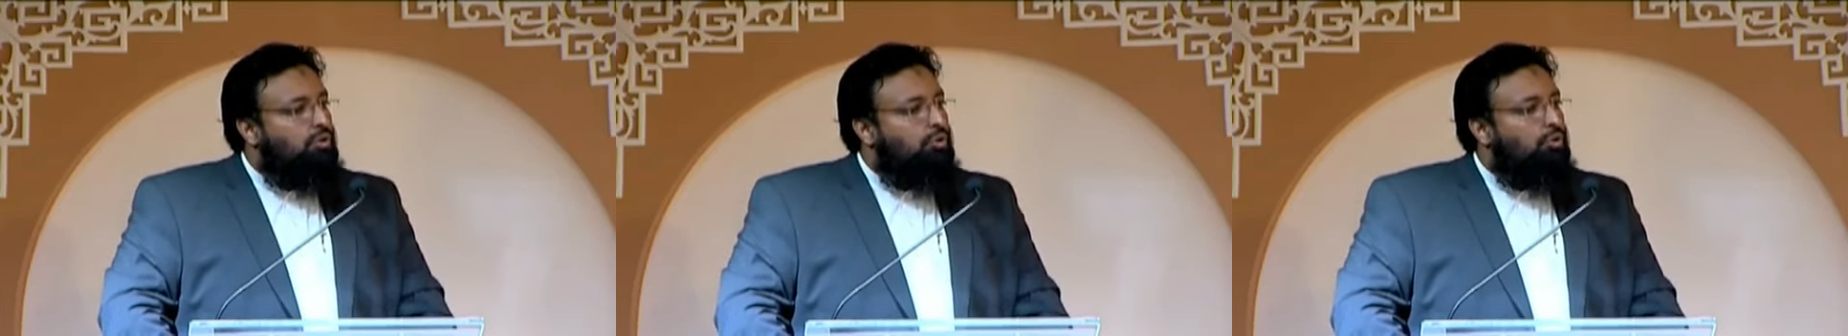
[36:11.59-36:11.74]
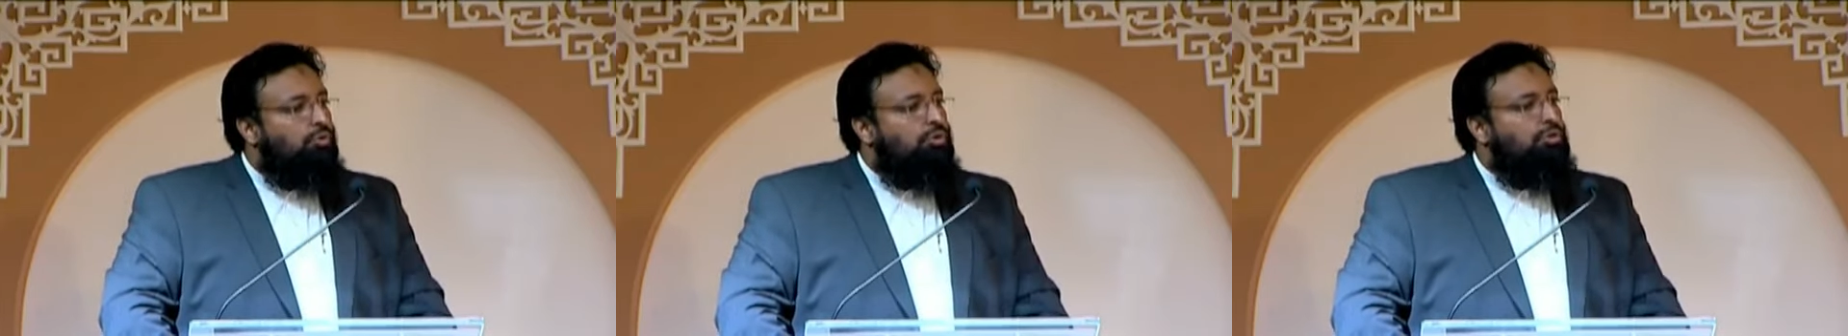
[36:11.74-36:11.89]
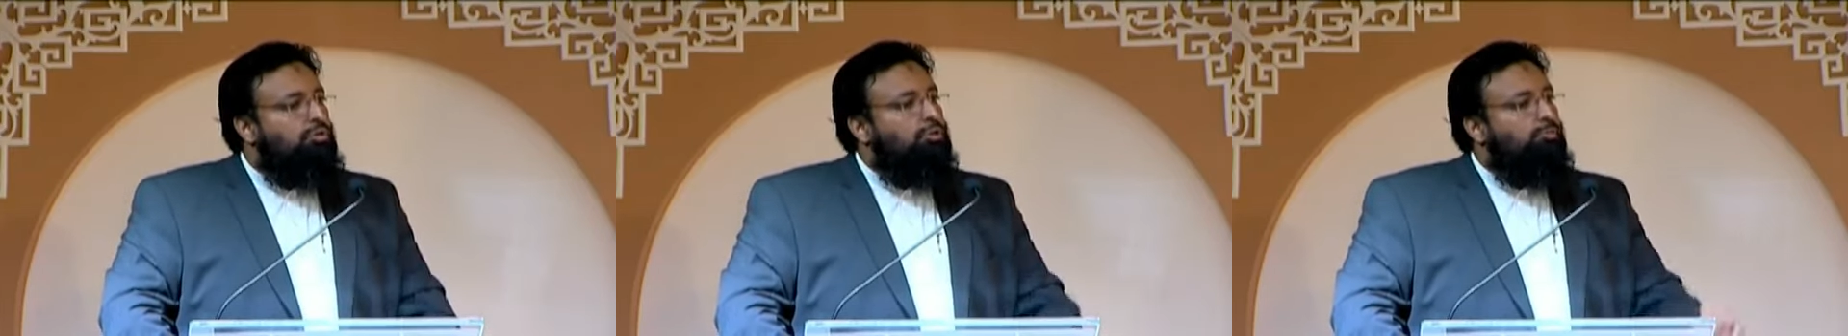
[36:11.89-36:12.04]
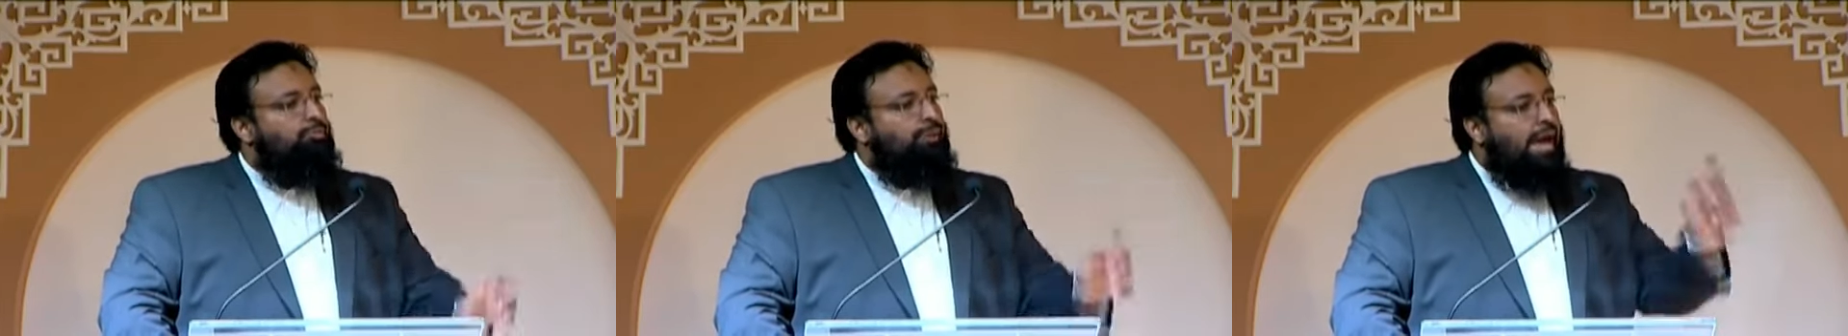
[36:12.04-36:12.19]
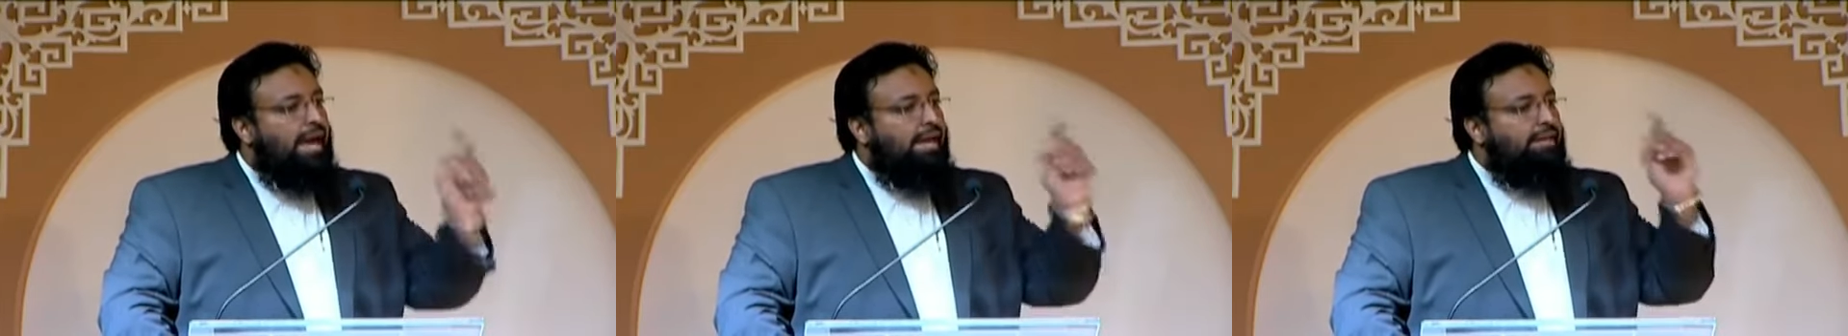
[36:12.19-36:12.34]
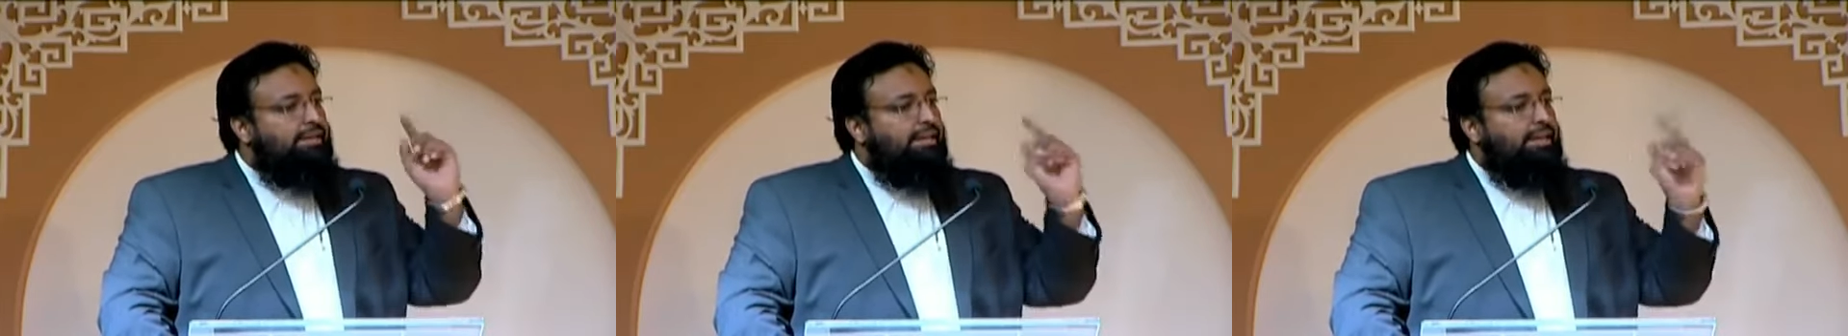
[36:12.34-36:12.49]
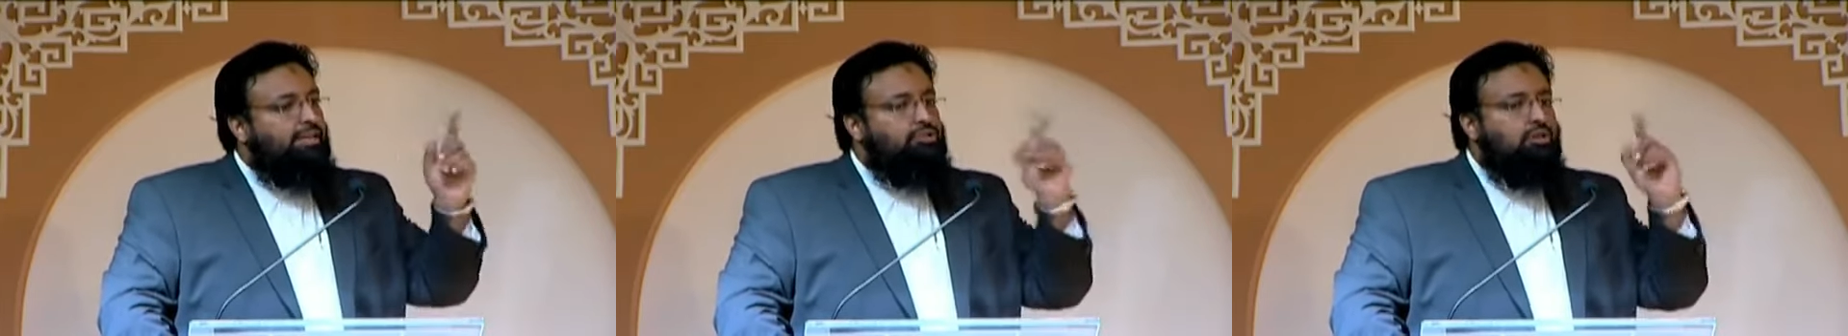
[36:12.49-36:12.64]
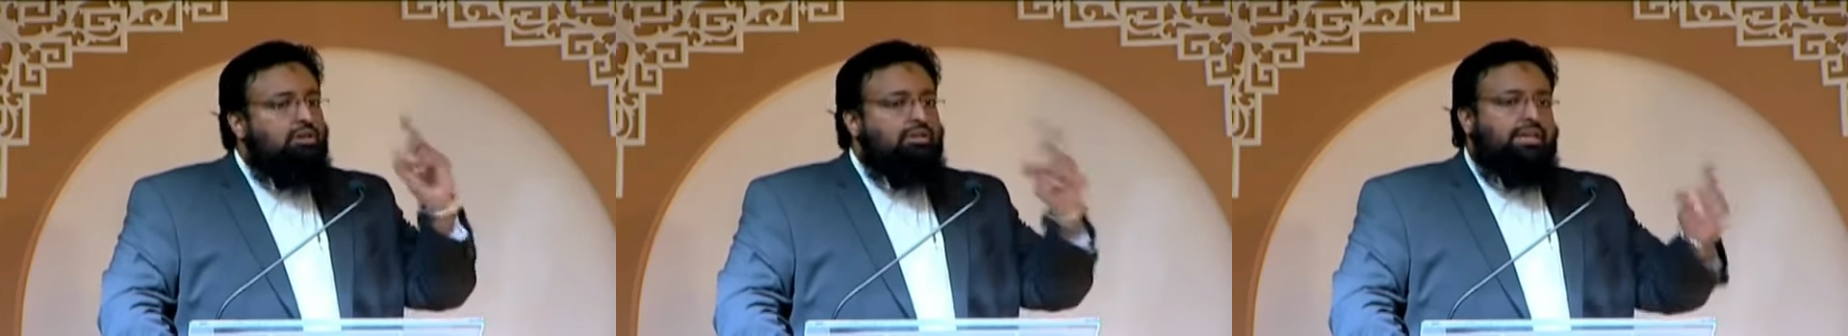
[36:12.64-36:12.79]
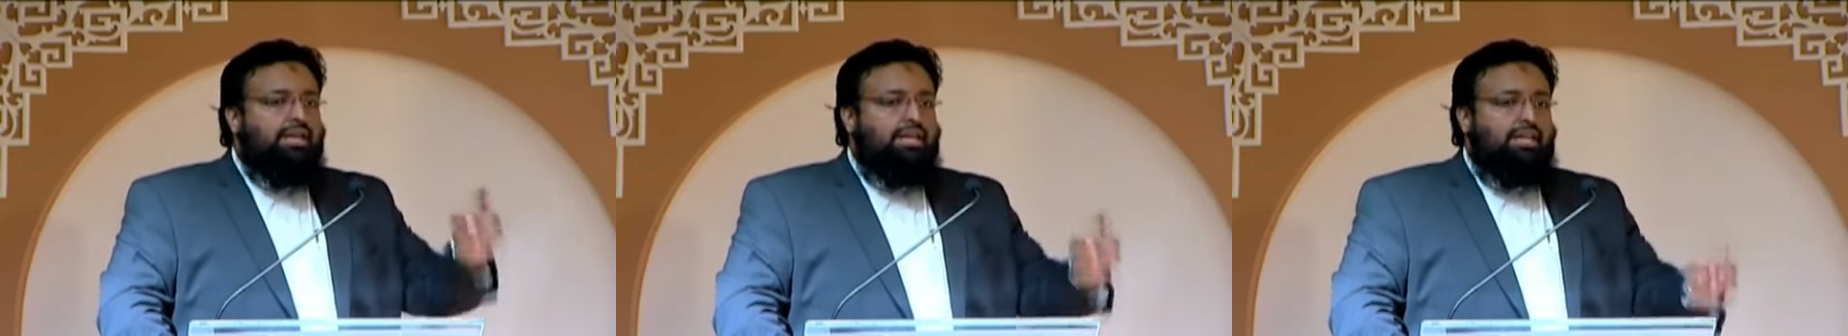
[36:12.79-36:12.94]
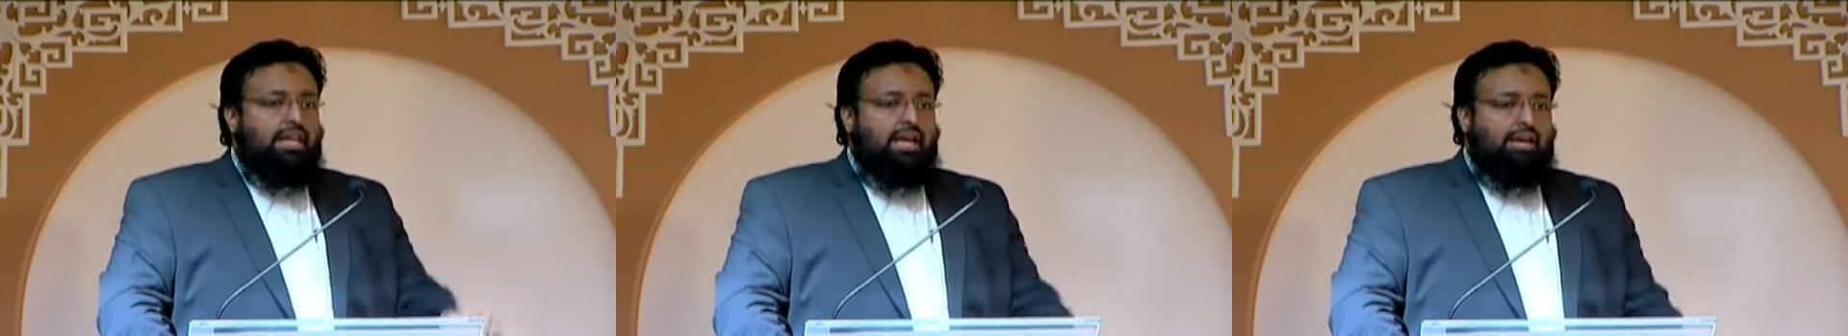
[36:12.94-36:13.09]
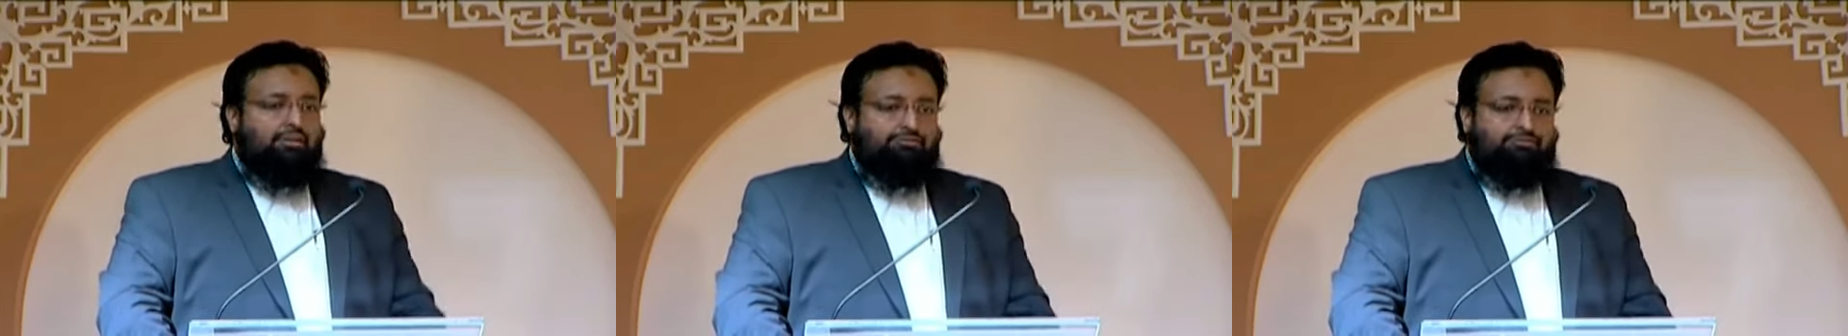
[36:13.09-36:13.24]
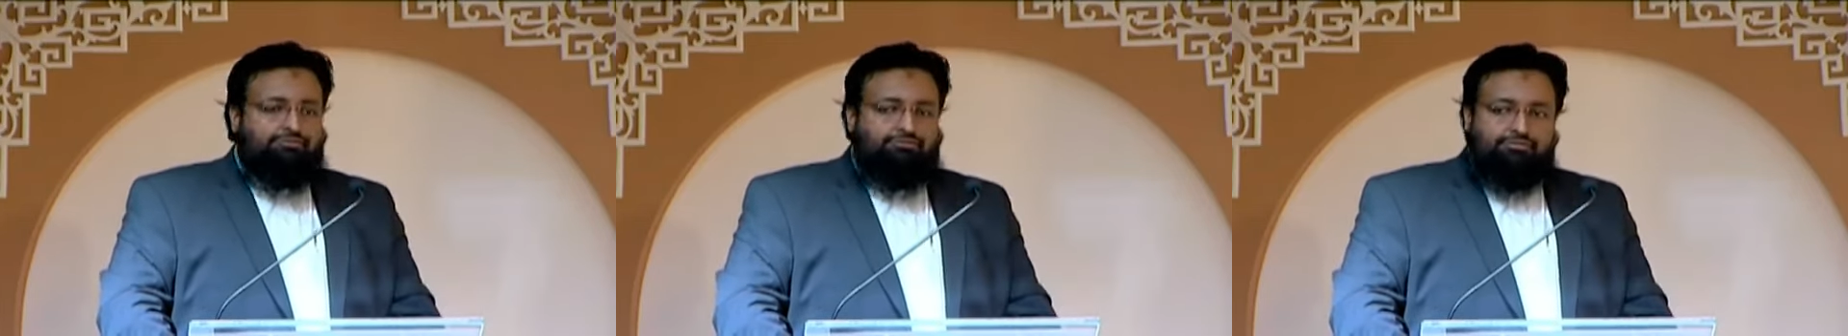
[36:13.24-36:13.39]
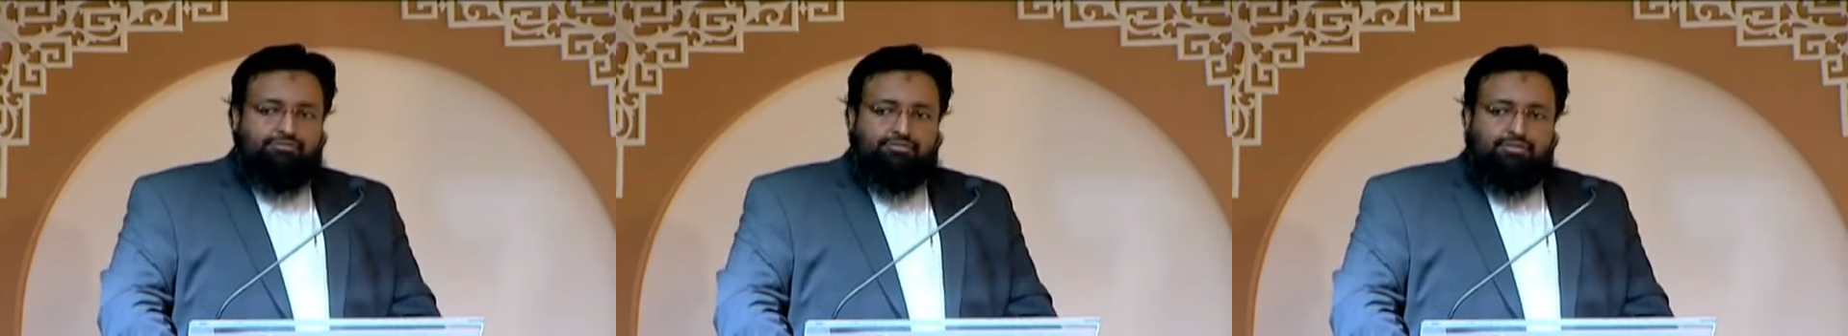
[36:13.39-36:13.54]
who will do bad deeds all their
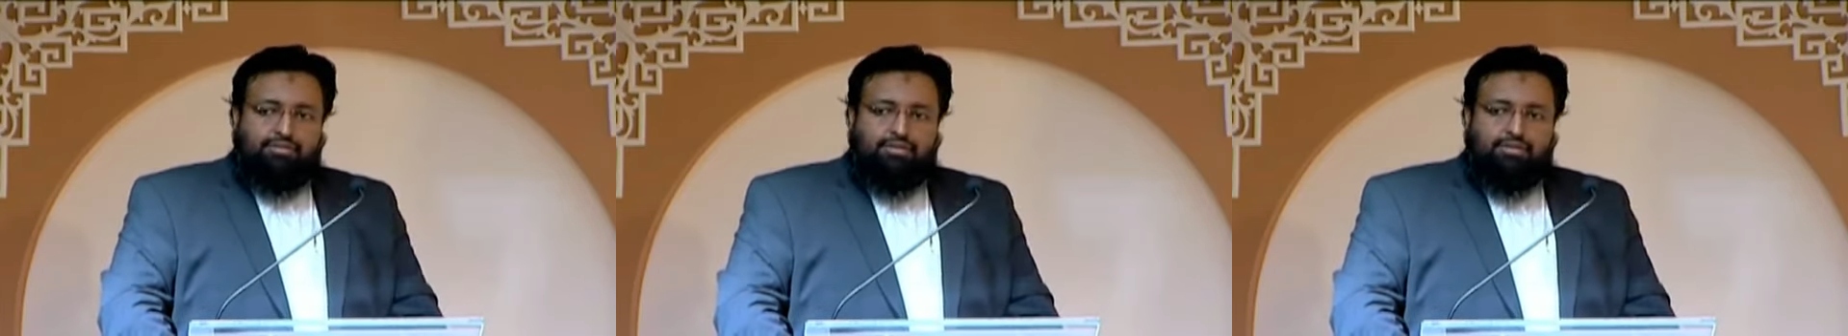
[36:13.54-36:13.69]
life,